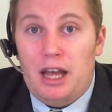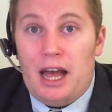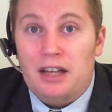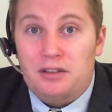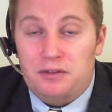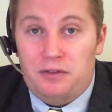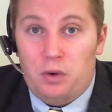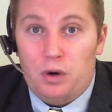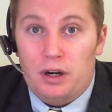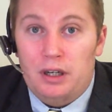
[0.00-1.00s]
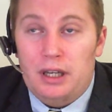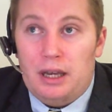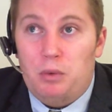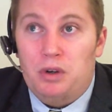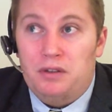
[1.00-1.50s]
Ask for
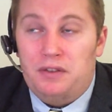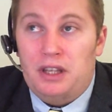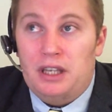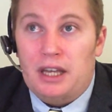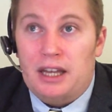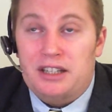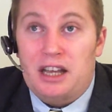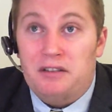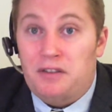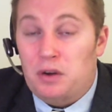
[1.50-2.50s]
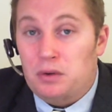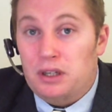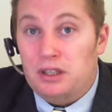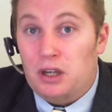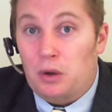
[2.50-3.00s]
one of the telephone
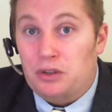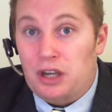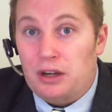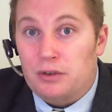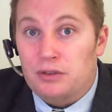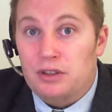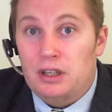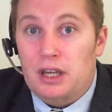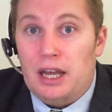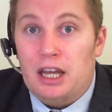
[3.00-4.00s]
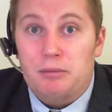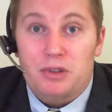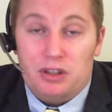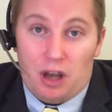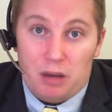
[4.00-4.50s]
negotiators,
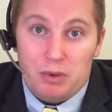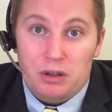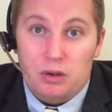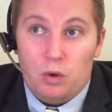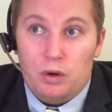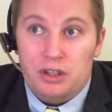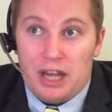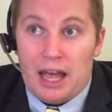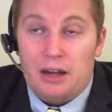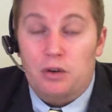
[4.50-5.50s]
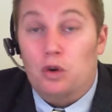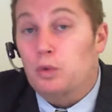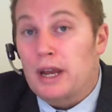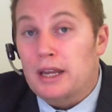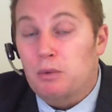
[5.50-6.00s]
Simon or Dan or
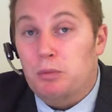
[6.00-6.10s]
Ray.